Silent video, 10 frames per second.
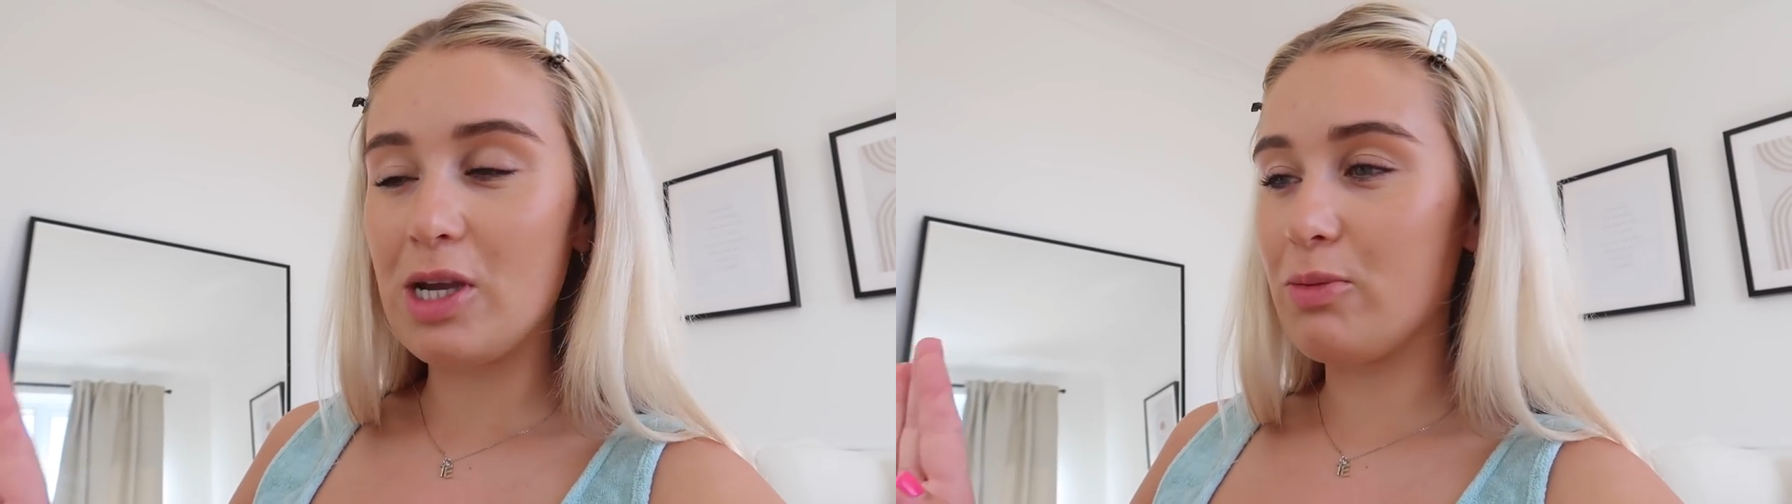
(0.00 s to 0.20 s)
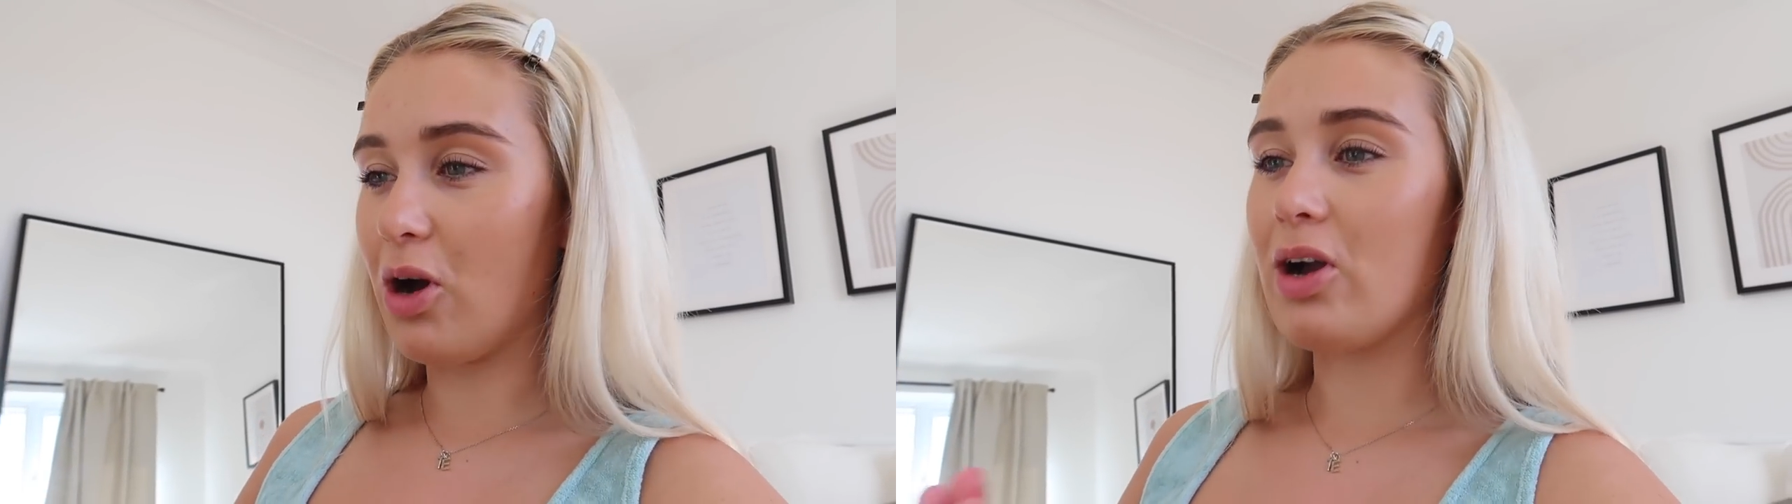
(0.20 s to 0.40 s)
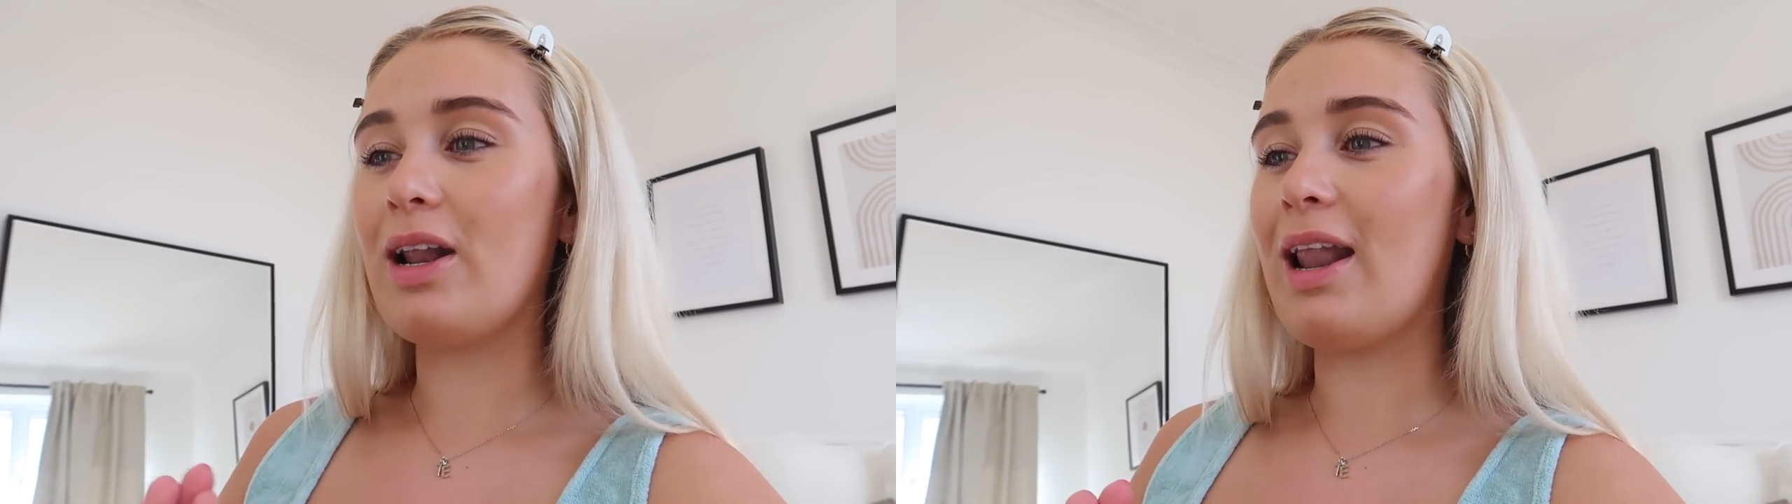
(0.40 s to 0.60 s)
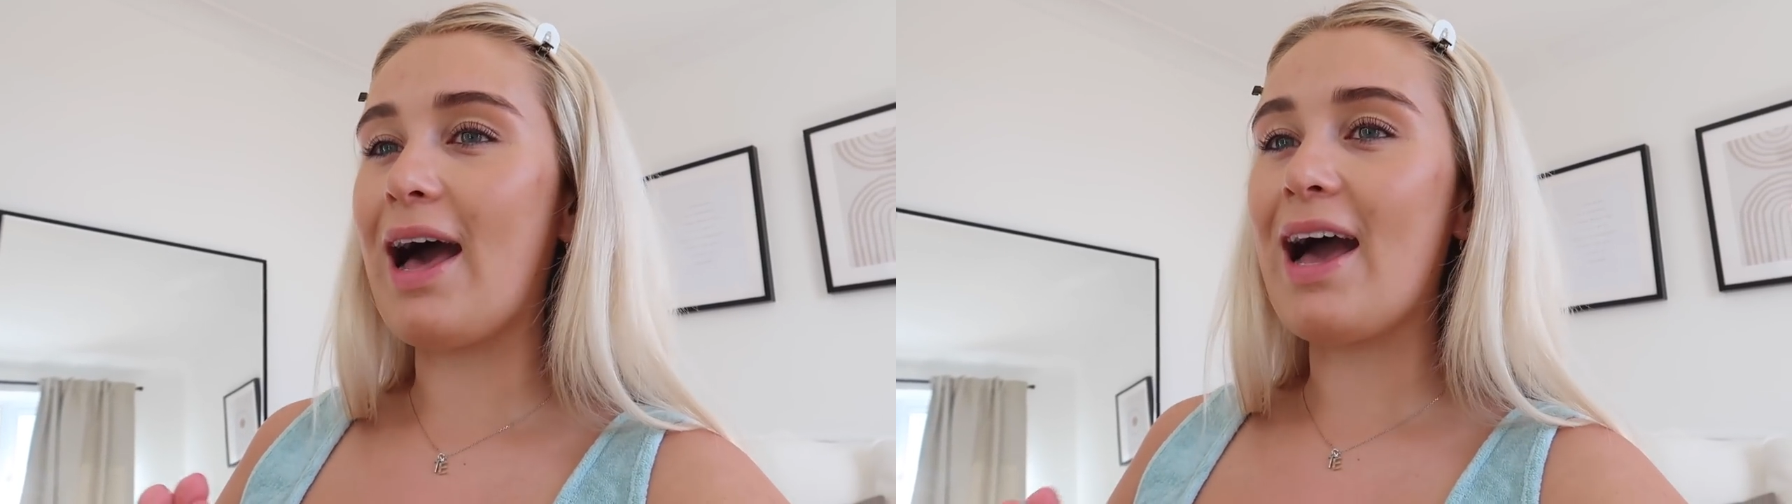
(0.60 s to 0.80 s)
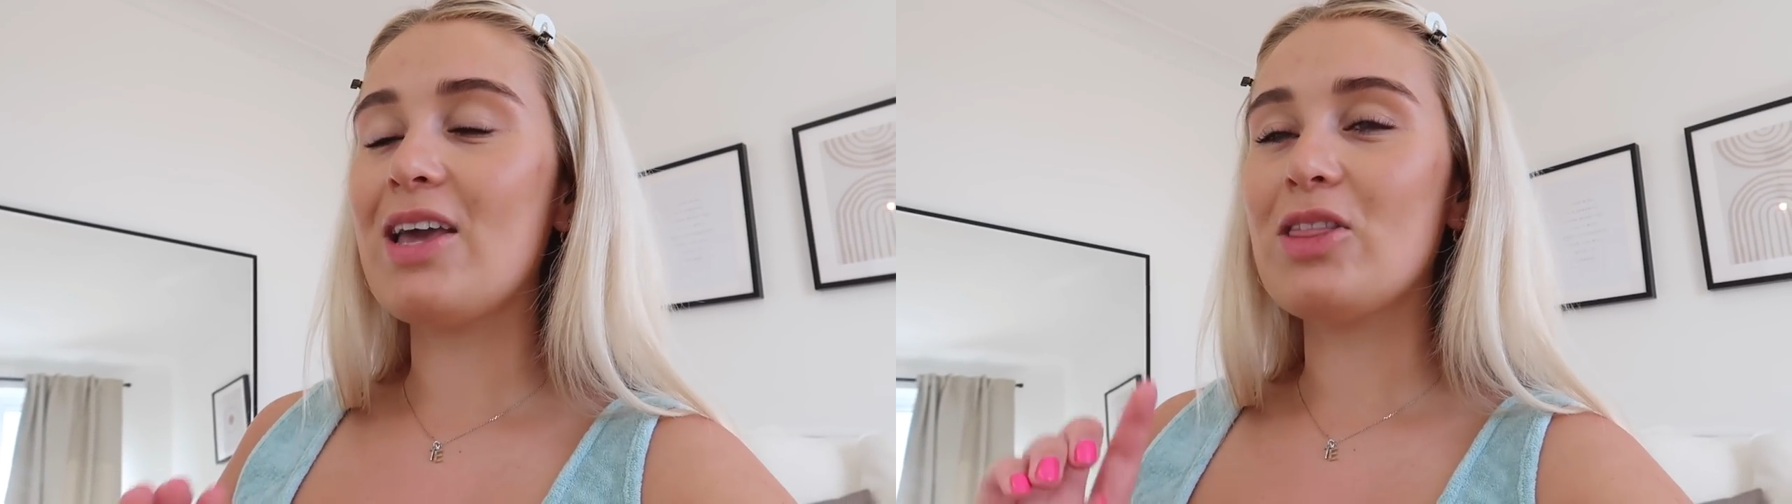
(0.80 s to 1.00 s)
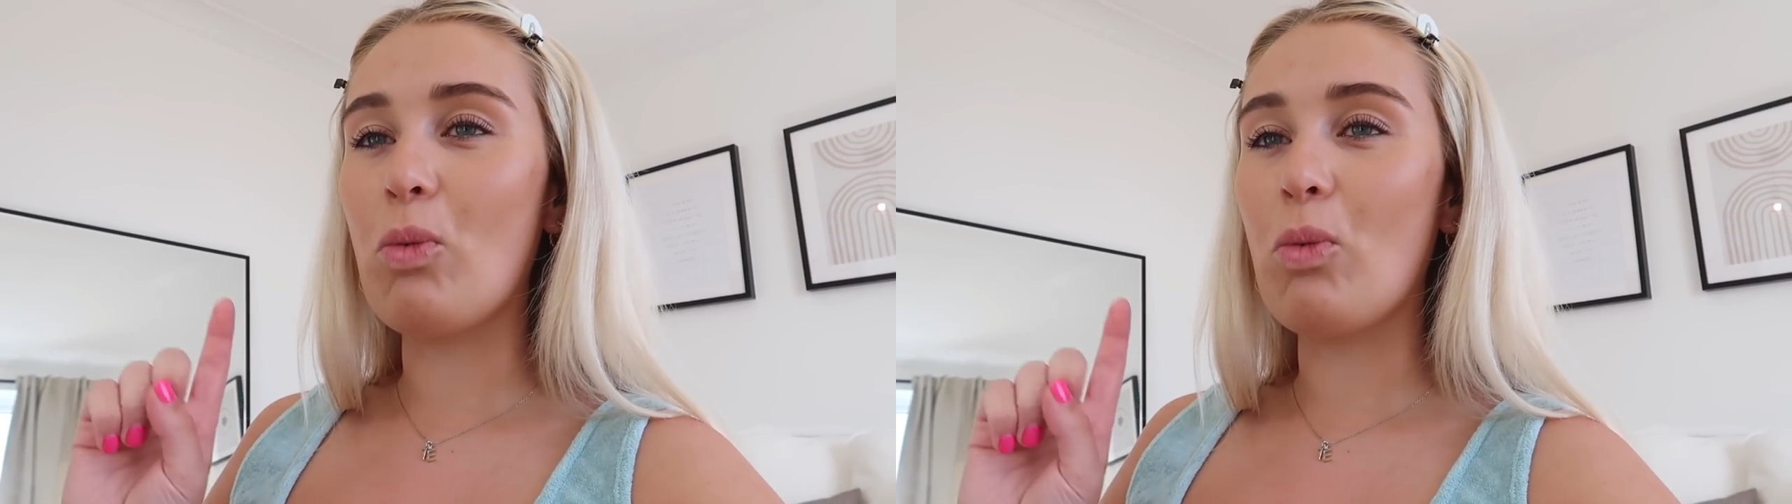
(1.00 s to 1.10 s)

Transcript: to, I'm not going to lie.